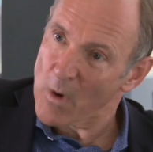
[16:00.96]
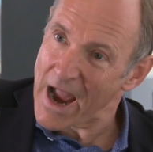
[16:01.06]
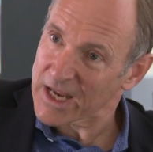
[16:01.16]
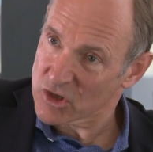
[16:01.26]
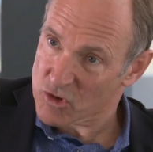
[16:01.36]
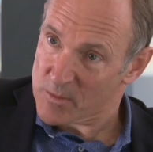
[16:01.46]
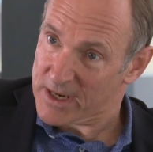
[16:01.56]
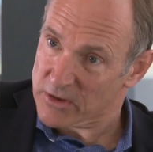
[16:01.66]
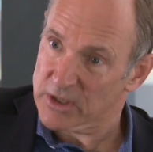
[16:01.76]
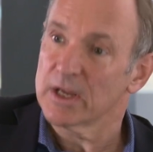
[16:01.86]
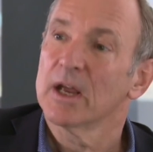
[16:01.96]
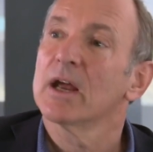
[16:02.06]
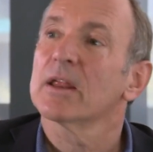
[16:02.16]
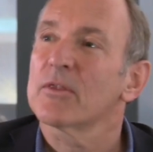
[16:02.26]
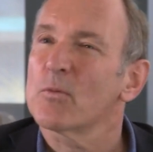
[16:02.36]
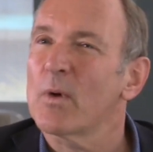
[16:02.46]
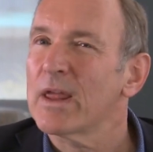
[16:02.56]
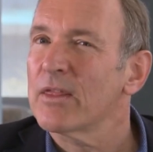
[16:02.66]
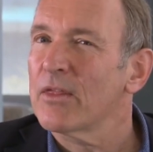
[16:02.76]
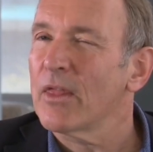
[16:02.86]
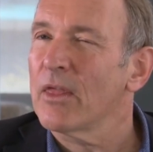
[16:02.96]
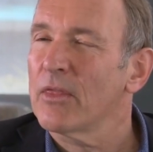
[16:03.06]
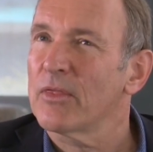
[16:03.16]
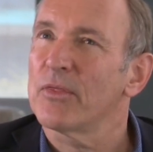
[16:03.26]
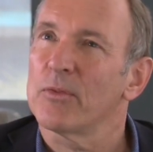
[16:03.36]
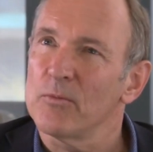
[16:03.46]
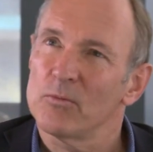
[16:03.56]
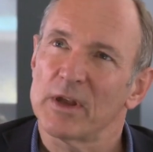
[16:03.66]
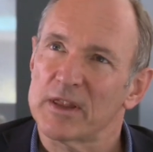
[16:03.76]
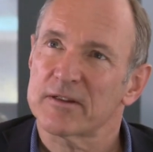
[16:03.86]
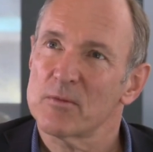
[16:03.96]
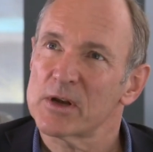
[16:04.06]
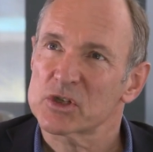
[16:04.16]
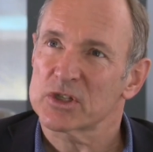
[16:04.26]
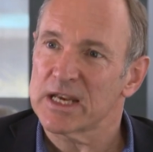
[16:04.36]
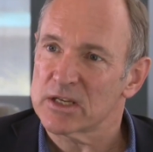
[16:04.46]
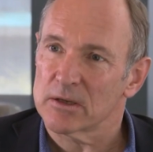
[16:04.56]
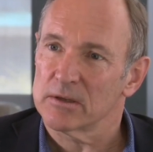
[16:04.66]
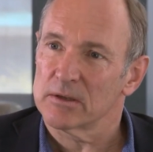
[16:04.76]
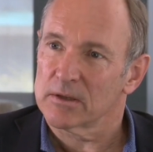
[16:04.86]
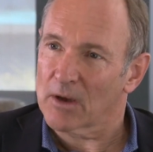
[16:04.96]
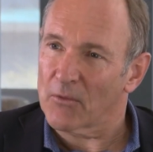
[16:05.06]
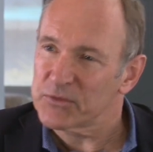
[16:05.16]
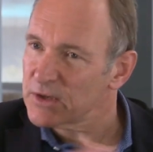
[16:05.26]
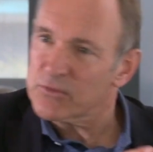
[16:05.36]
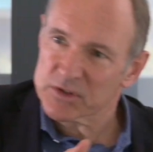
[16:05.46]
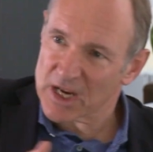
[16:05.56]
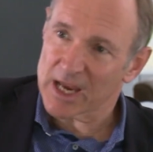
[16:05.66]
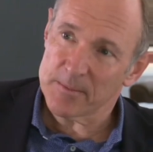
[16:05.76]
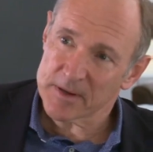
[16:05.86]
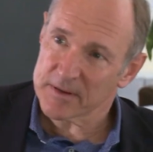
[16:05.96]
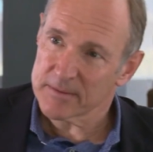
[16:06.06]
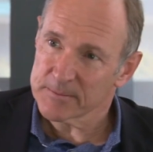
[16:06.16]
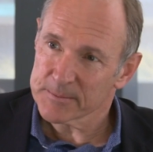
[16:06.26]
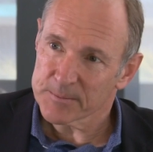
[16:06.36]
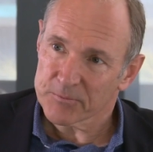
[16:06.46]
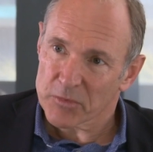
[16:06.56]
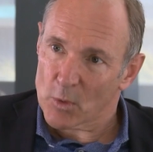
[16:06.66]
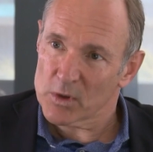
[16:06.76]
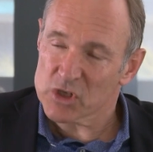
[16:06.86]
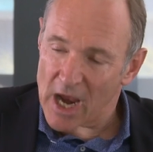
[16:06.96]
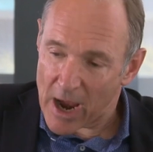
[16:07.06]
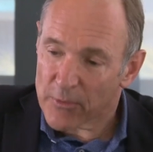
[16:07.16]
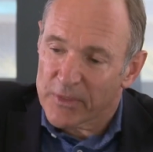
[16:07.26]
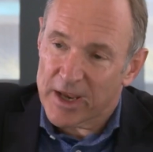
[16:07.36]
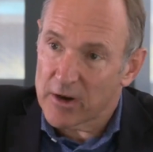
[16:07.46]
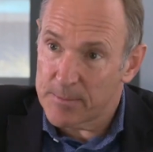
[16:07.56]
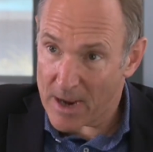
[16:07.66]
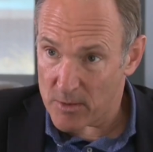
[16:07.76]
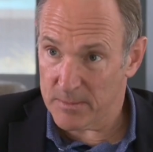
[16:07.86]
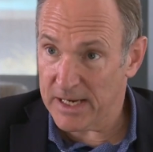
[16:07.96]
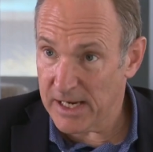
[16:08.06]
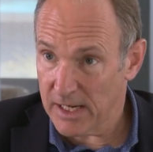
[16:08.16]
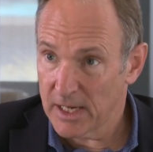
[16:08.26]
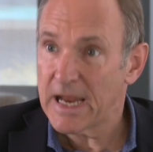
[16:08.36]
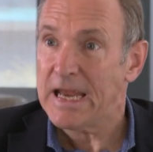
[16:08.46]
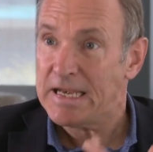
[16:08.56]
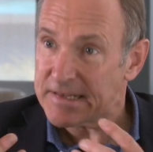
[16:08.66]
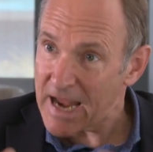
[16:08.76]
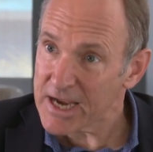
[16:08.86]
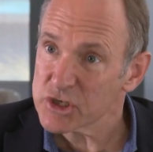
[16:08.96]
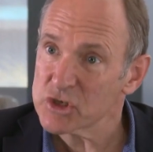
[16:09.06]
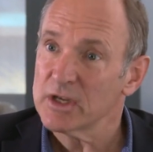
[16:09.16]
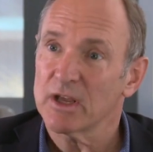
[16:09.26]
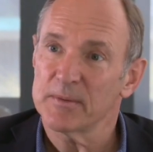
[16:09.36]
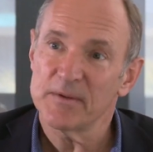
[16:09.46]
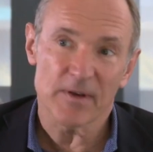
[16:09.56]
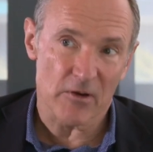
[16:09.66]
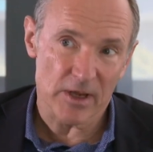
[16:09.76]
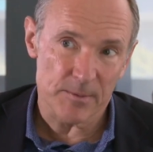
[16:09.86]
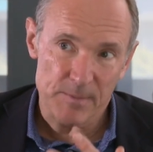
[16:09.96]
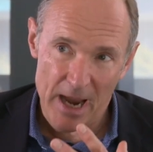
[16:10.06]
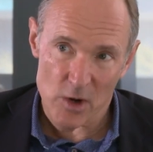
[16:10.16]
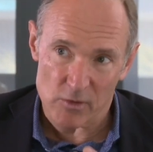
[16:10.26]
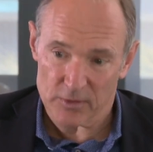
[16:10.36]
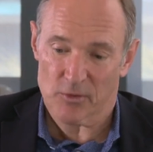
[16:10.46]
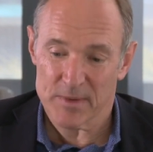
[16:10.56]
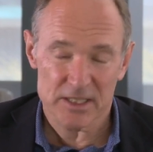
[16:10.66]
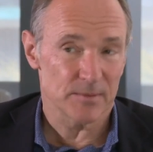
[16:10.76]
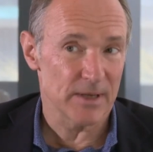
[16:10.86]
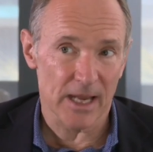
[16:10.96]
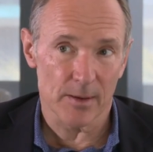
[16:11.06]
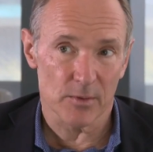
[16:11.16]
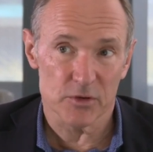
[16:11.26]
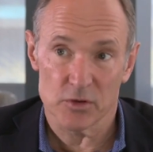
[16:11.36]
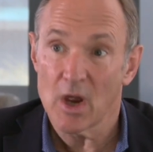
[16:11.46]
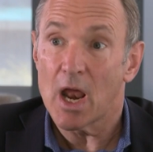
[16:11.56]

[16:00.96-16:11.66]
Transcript: I control my own data. When there's so much data of different types, which out there about me, it's actually going to be very empowering for me to be able to